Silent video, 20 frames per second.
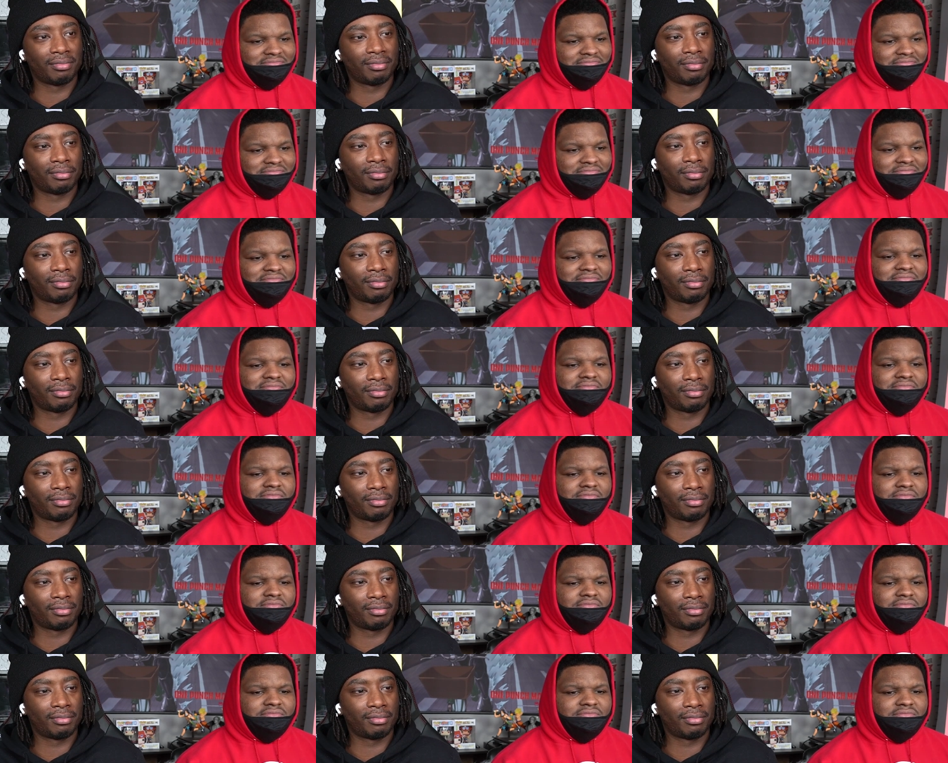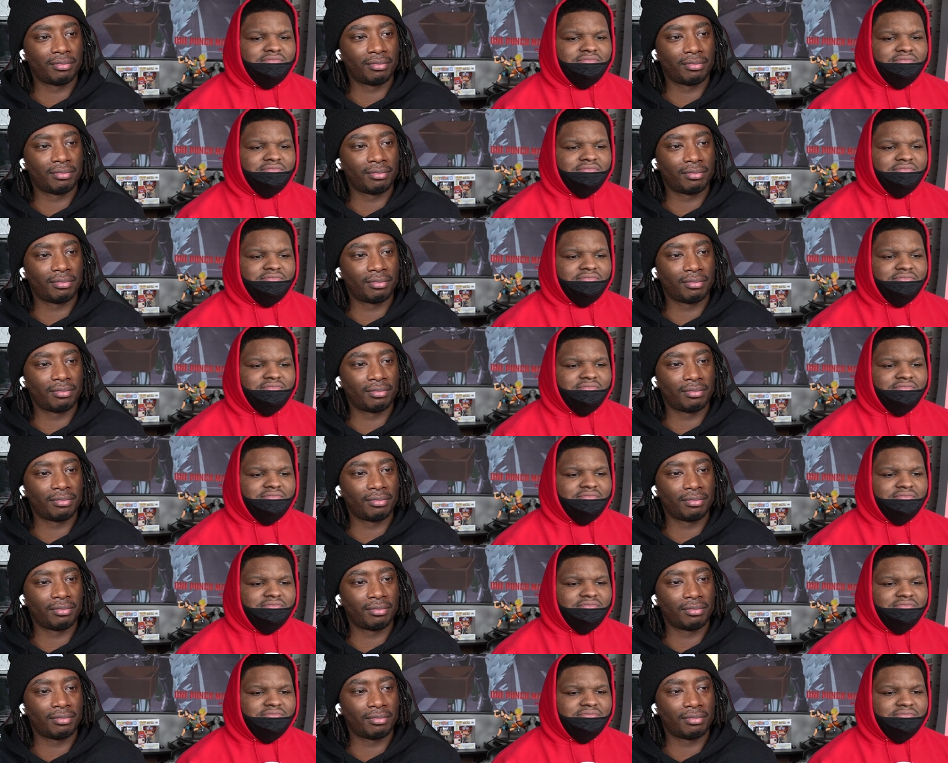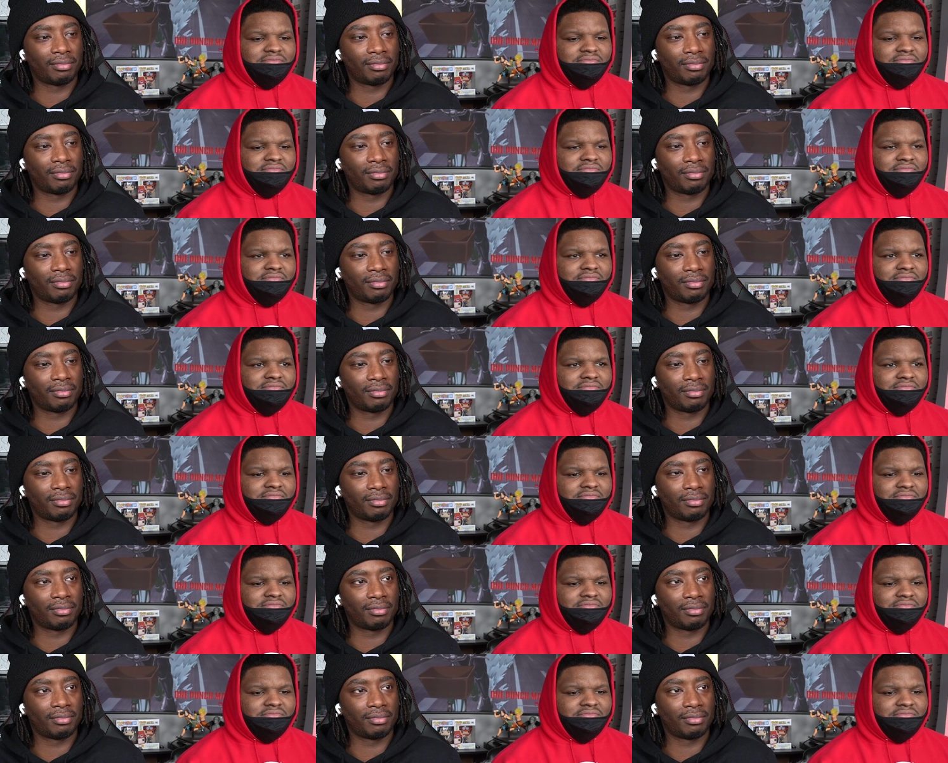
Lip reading: (no one is talking)